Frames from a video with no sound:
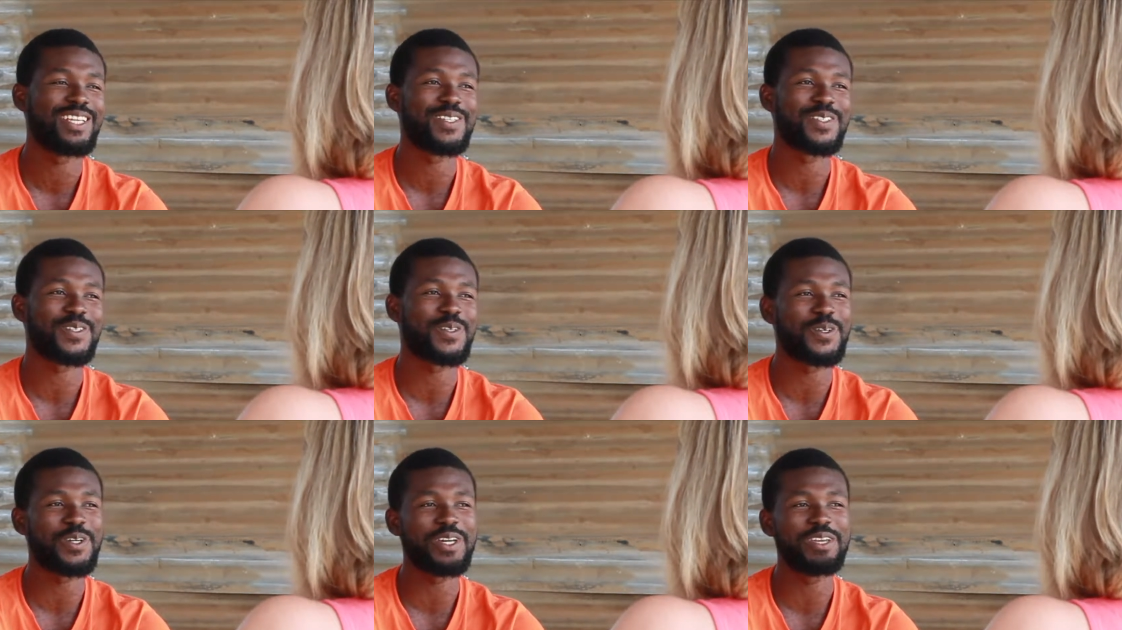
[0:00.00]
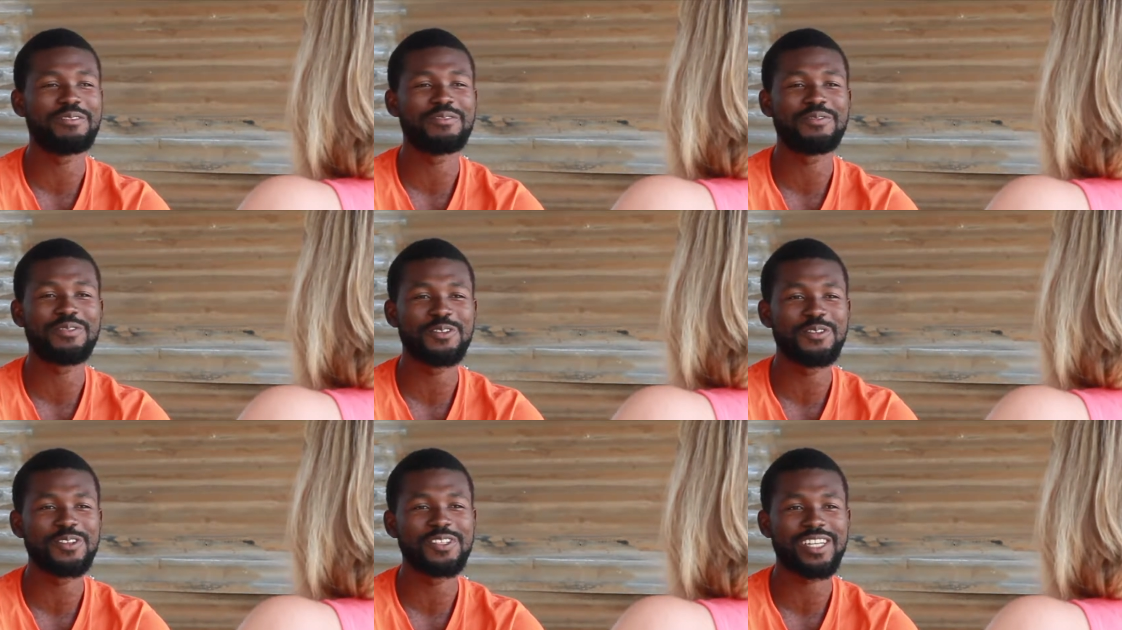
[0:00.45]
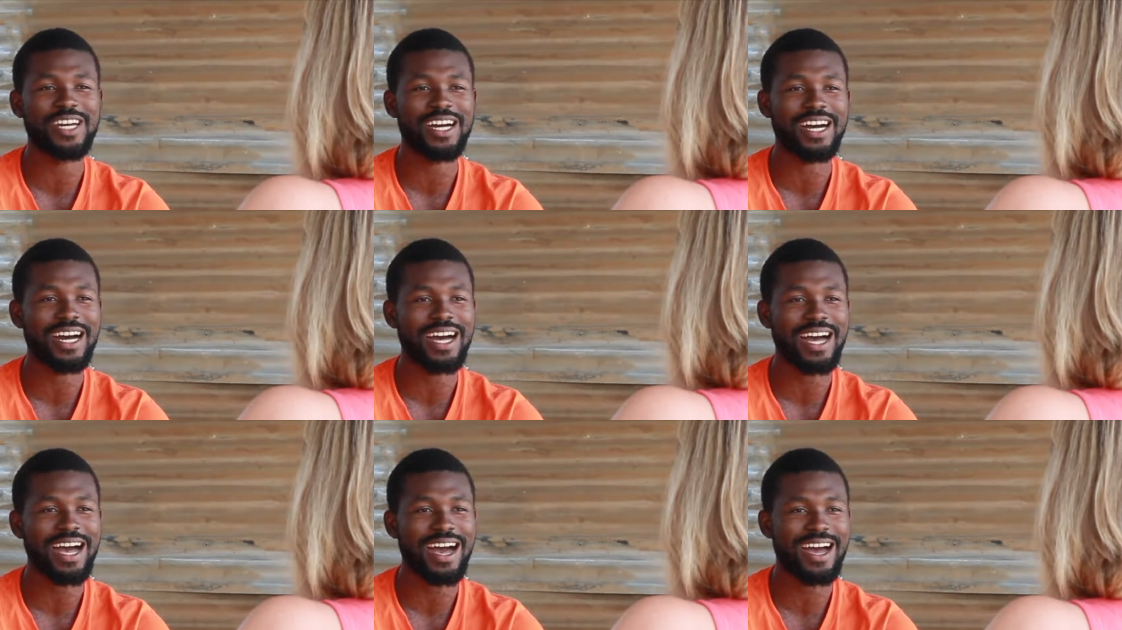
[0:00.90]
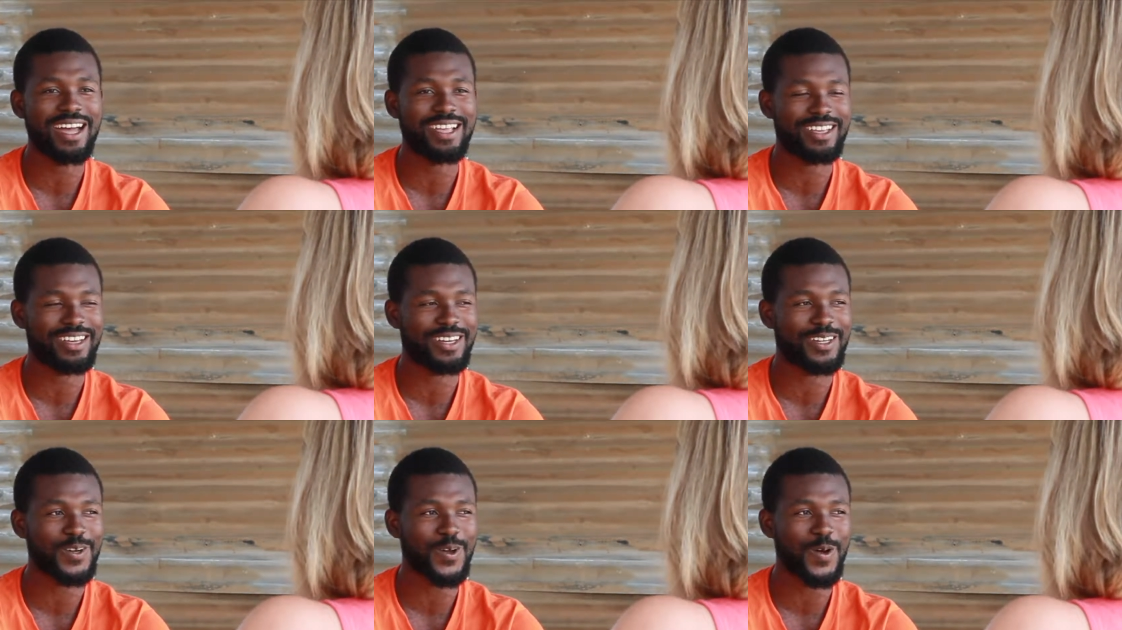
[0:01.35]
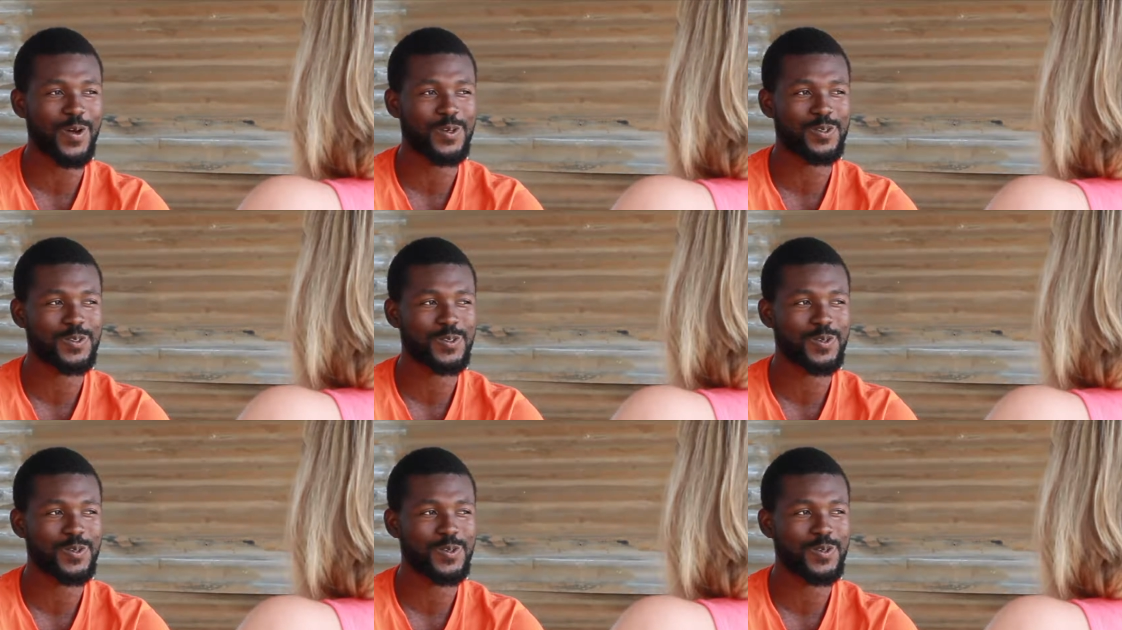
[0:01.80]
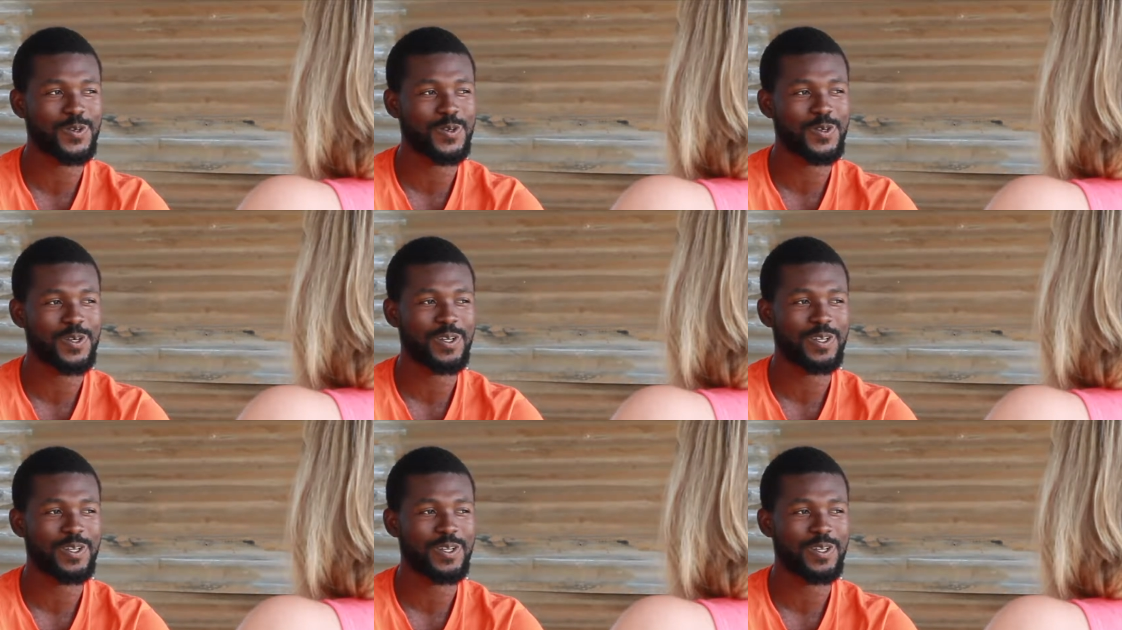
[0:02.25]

So in future I can also